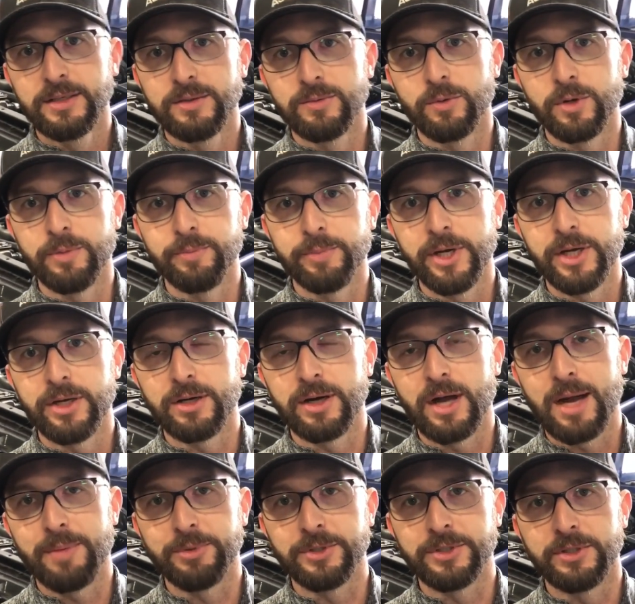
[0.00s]
what better
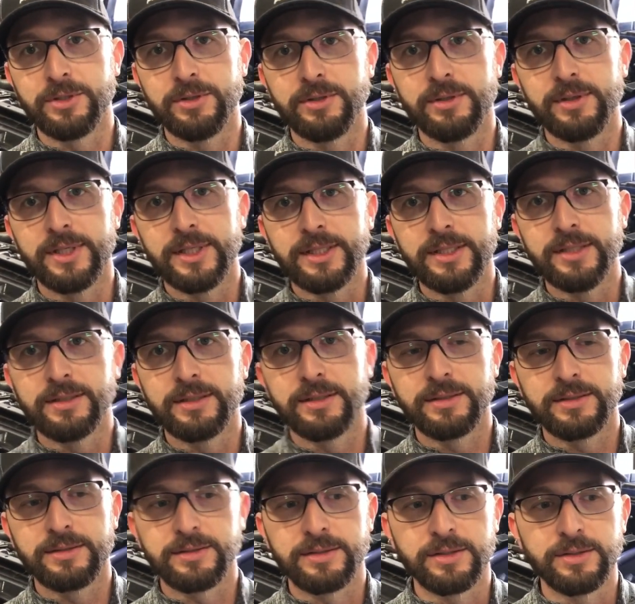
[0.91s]
opportunity
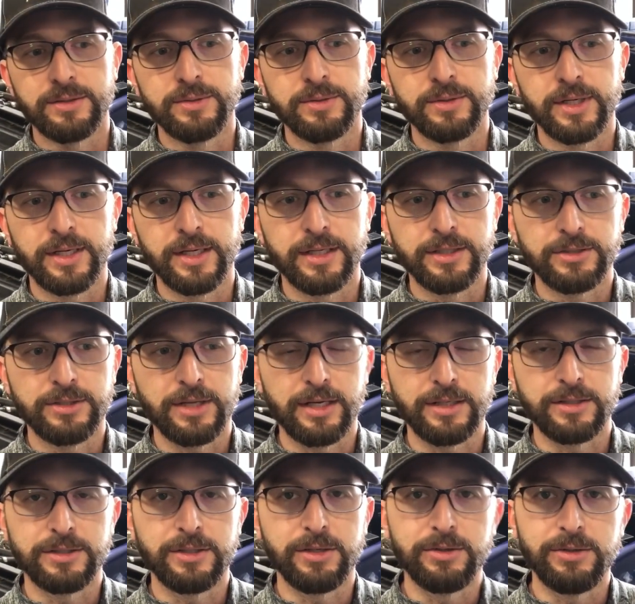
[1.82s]
to try
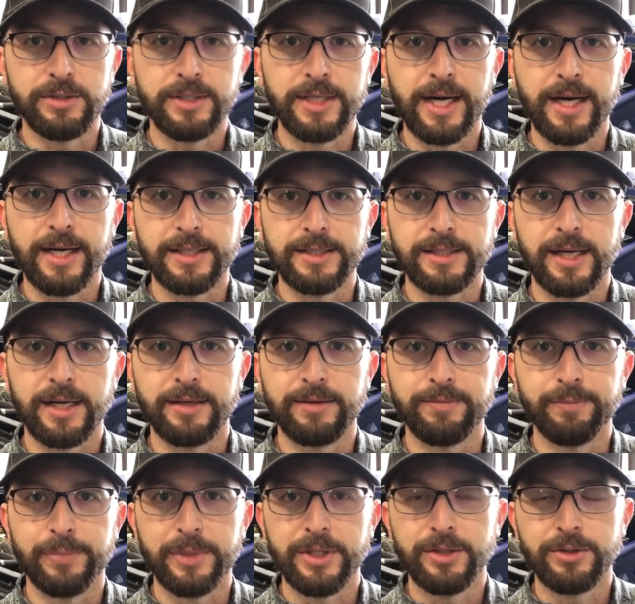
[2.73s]
to show you guys how to
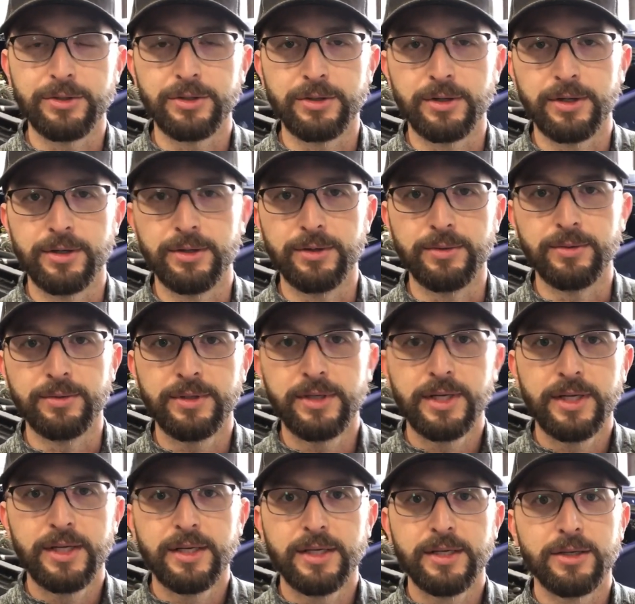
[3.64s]
build your own
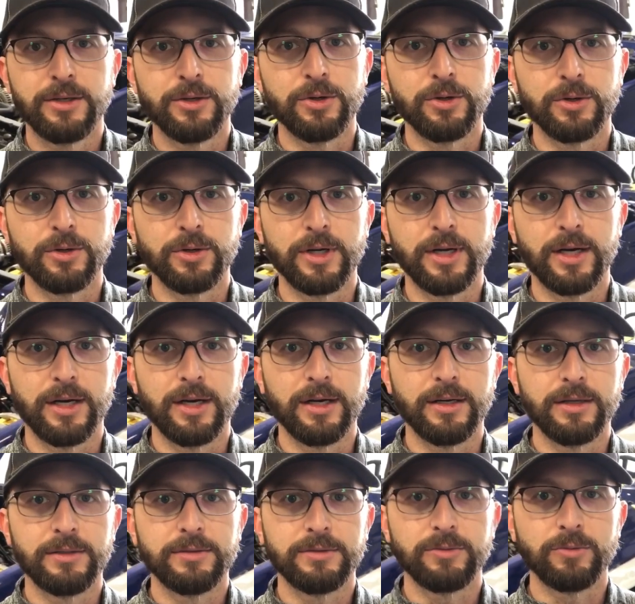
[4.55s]

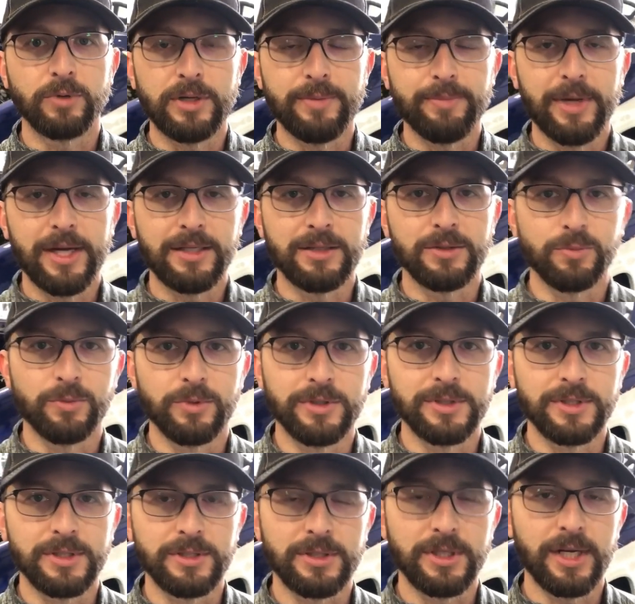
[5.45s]
or remake the
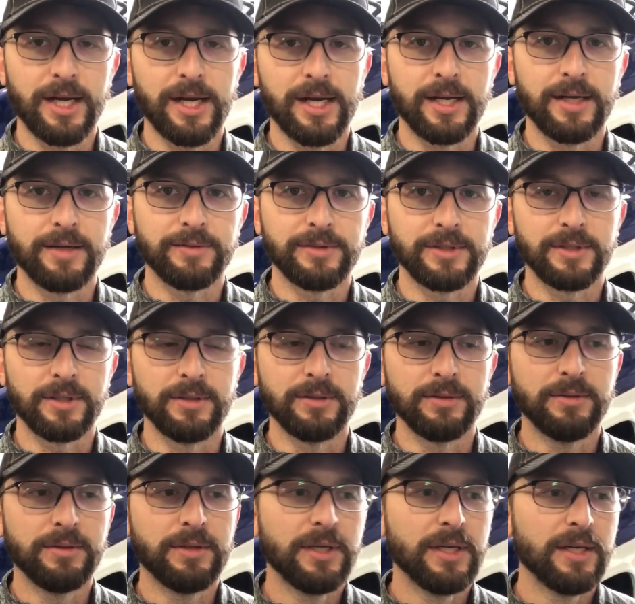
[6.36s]
ones that you have.
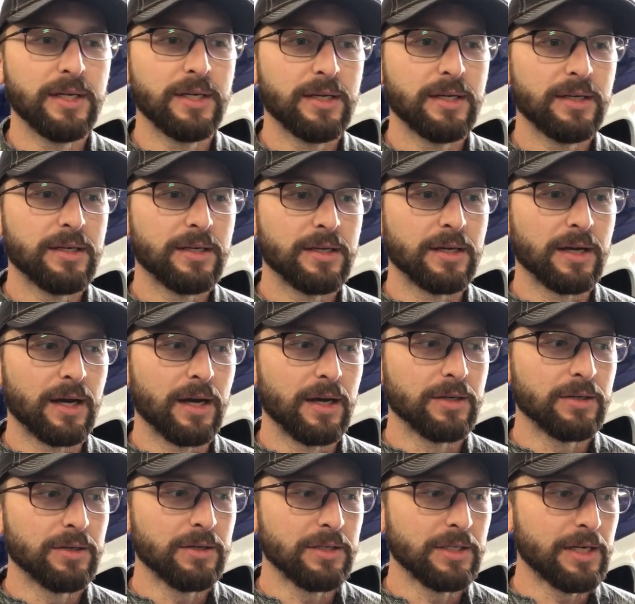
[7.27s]
So
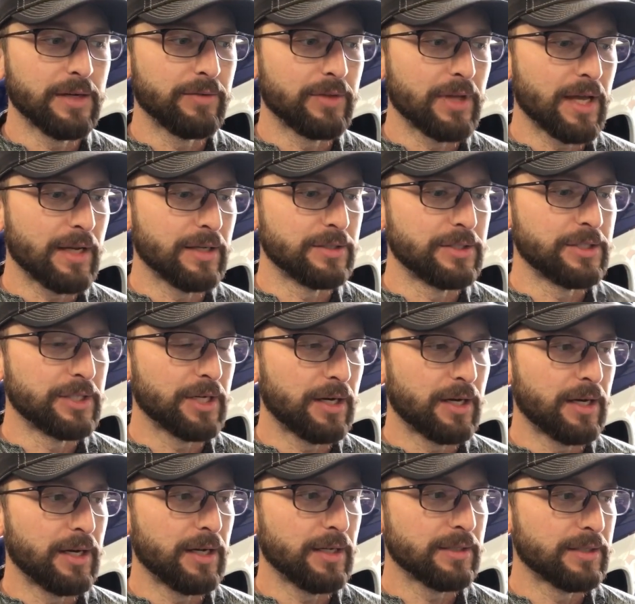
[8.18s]
I'm gonna give that a
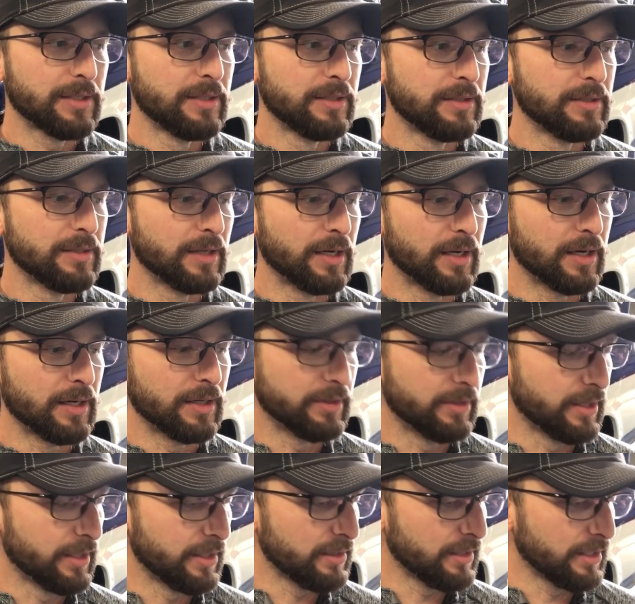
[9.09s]
shot. The
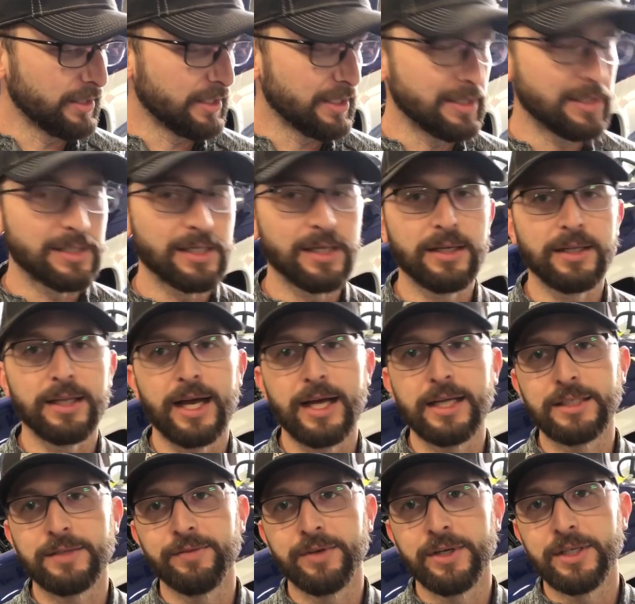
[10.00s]
LED
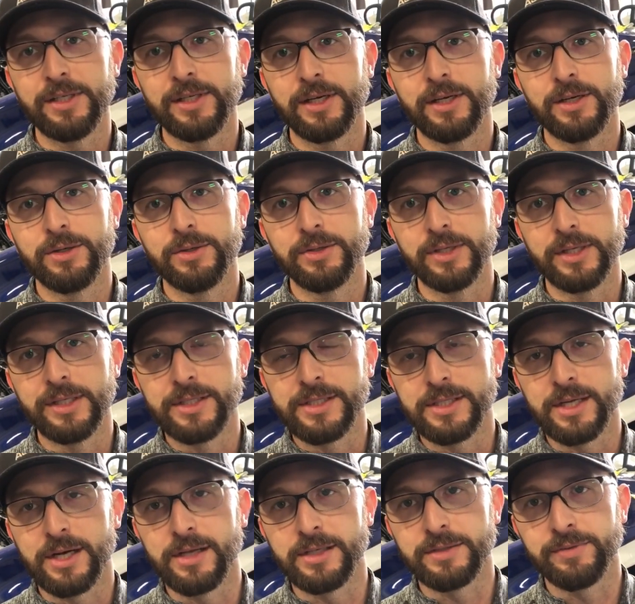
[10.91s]
taillights video, the
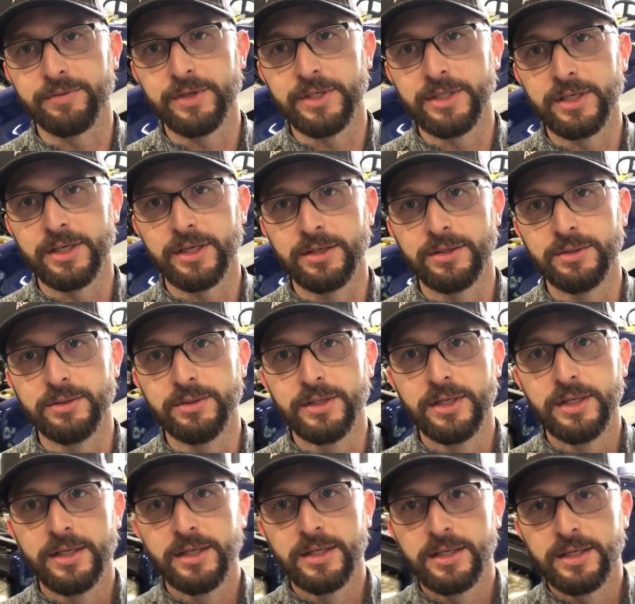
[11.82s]
exhaust video,
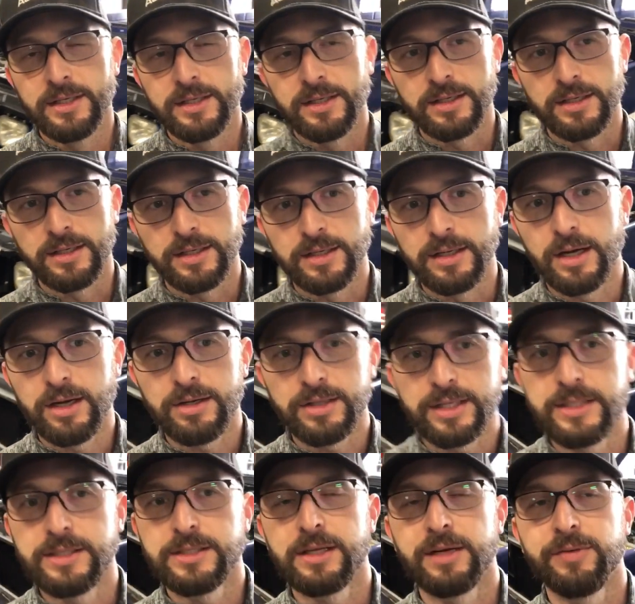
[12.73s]
all
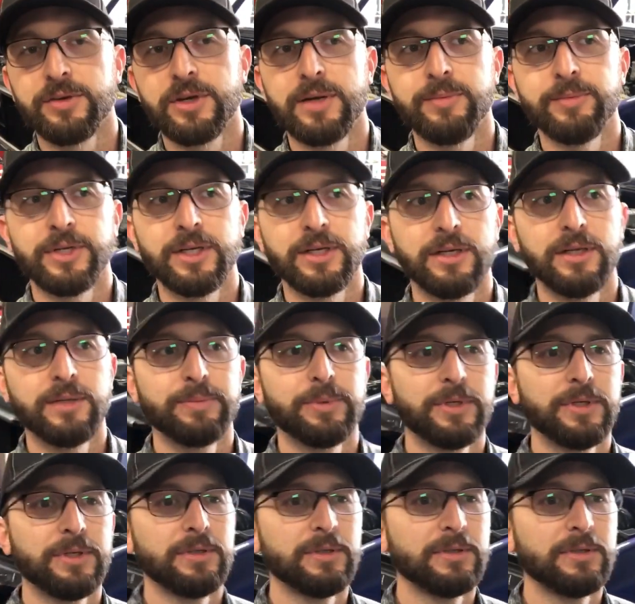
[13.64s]
that stuff coming up